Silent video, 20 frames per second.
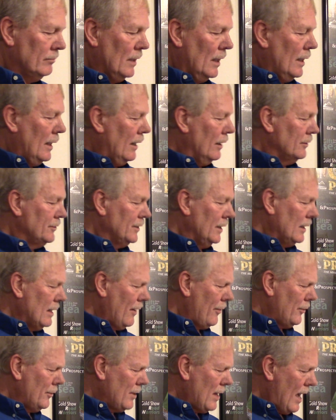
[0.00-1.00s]
here's
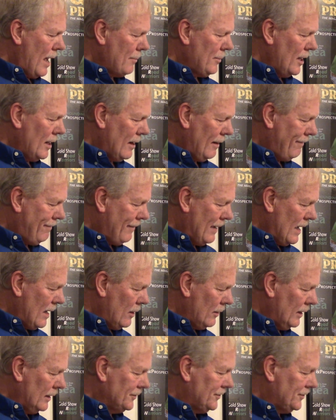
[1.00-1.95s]
another diamond I found.